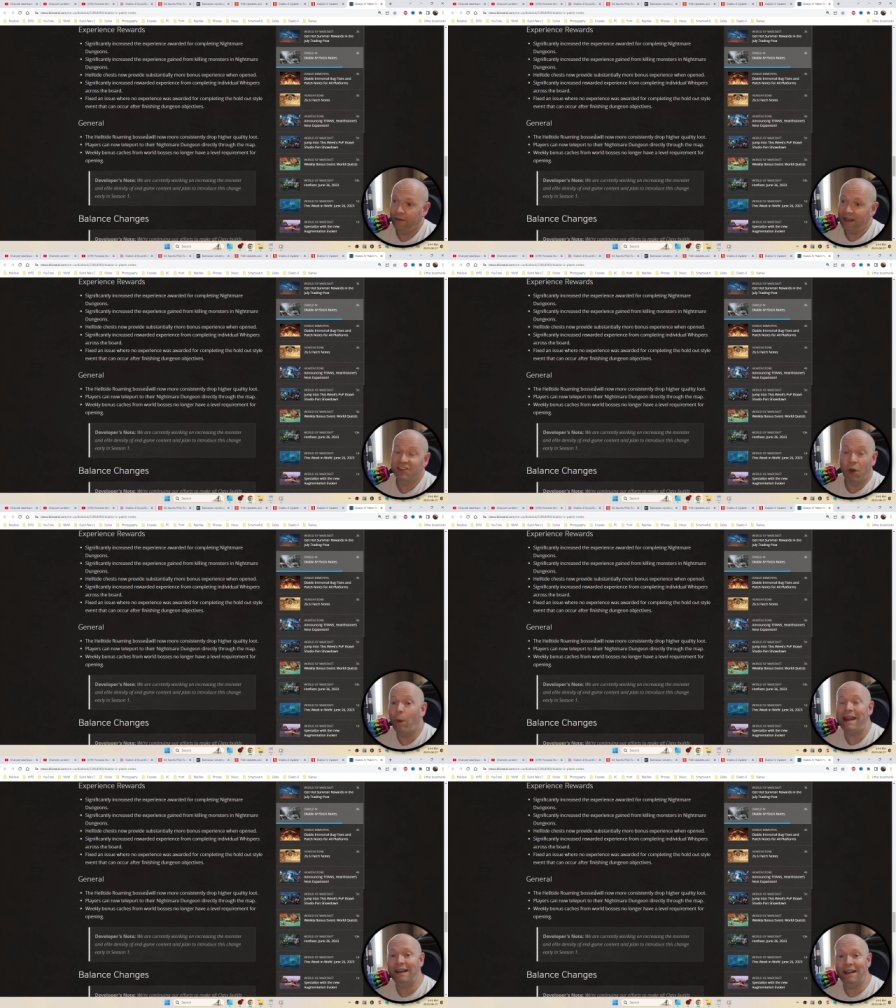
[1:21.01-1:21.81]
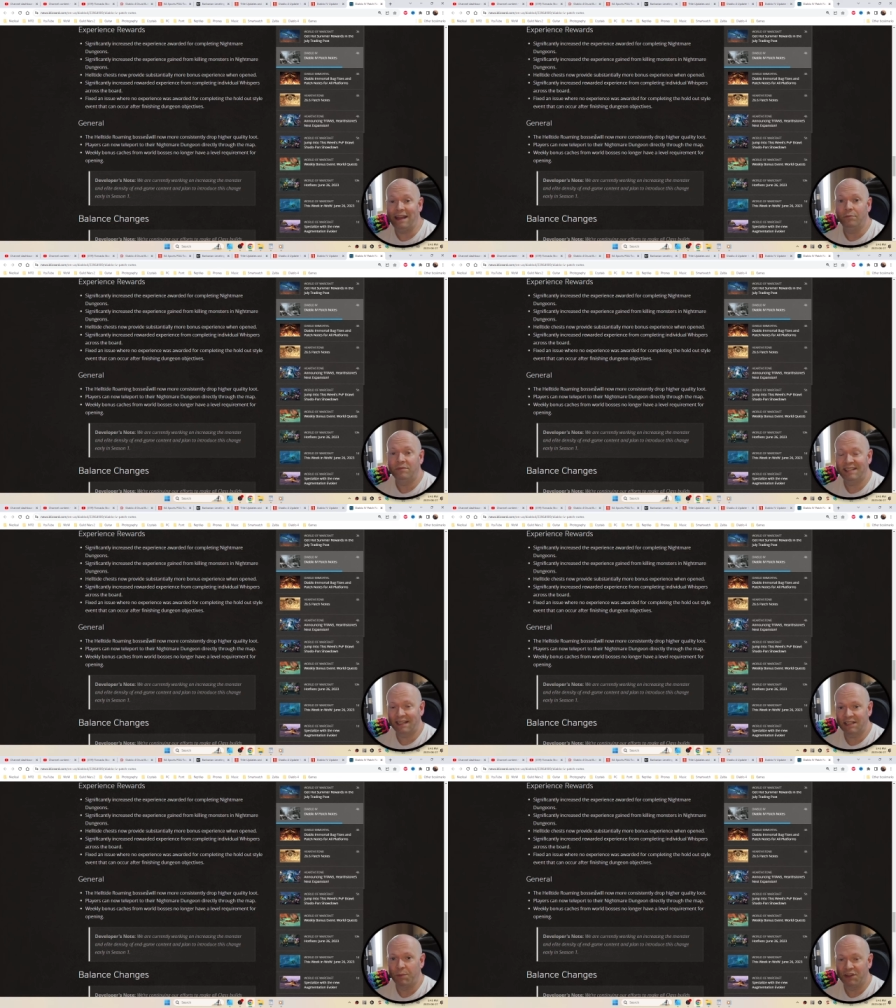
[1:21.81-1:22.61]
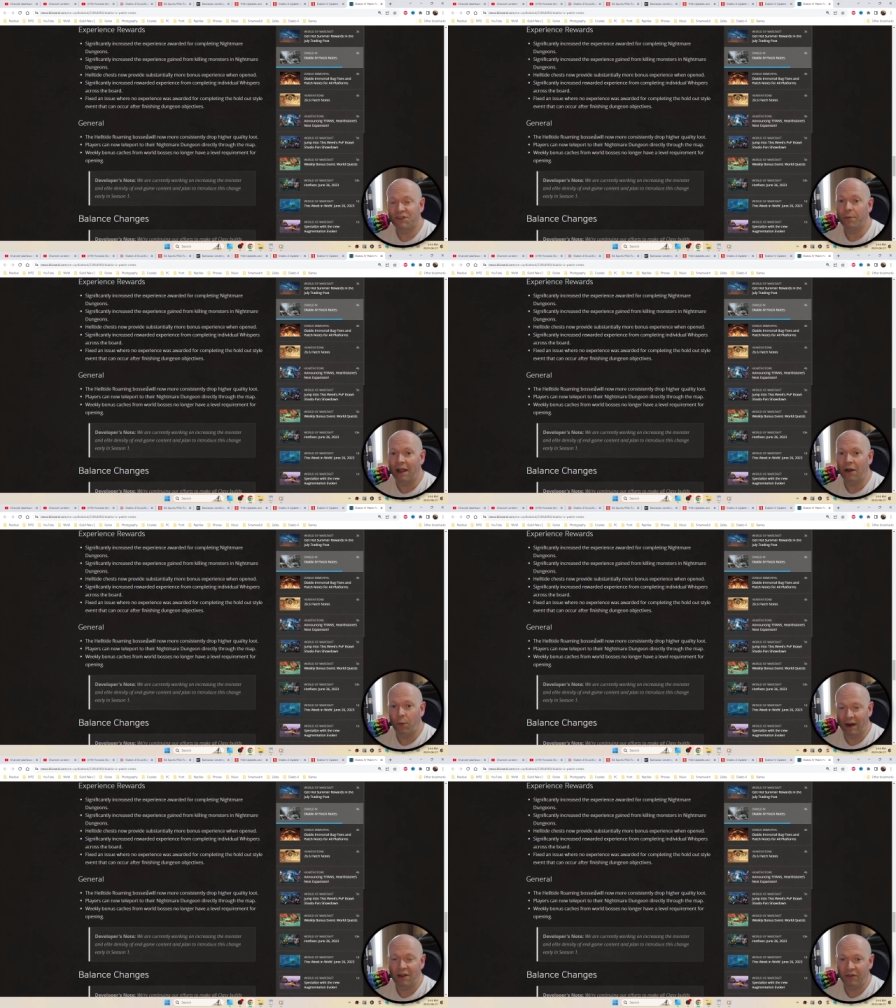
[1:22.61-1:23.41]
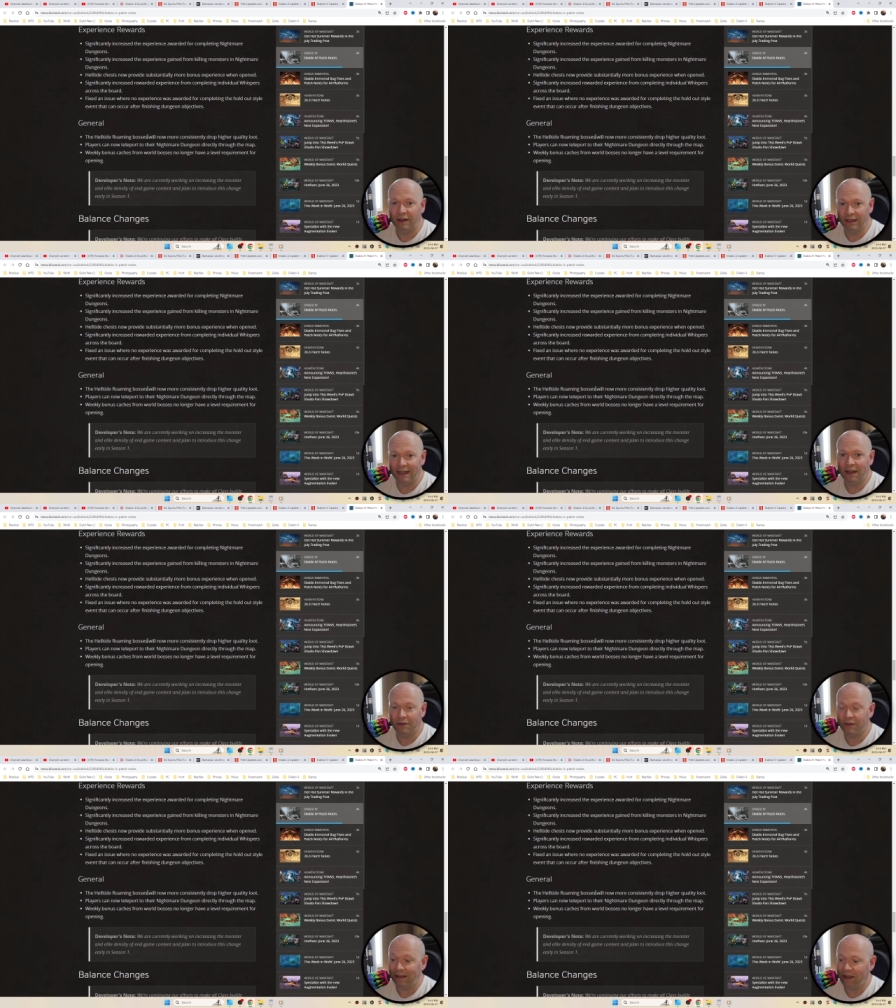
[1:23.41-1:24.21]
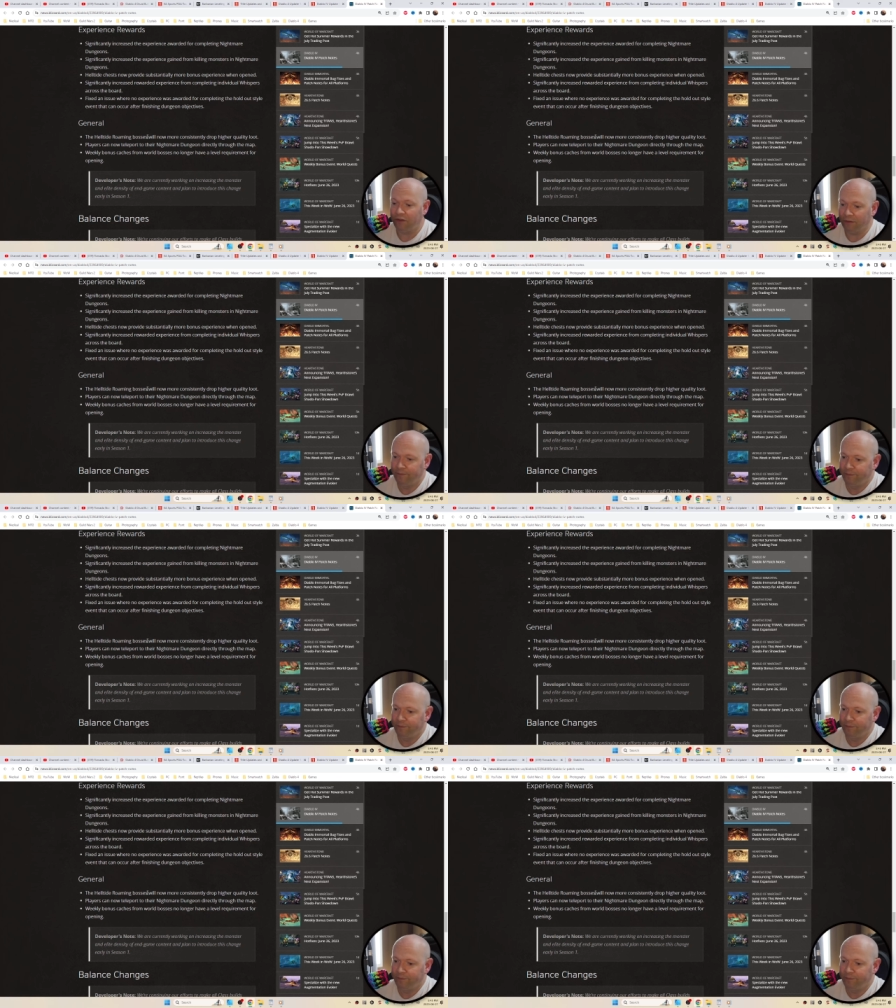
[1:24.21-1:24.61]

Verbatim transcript: is awaiting him six months from now when I finally get to that level.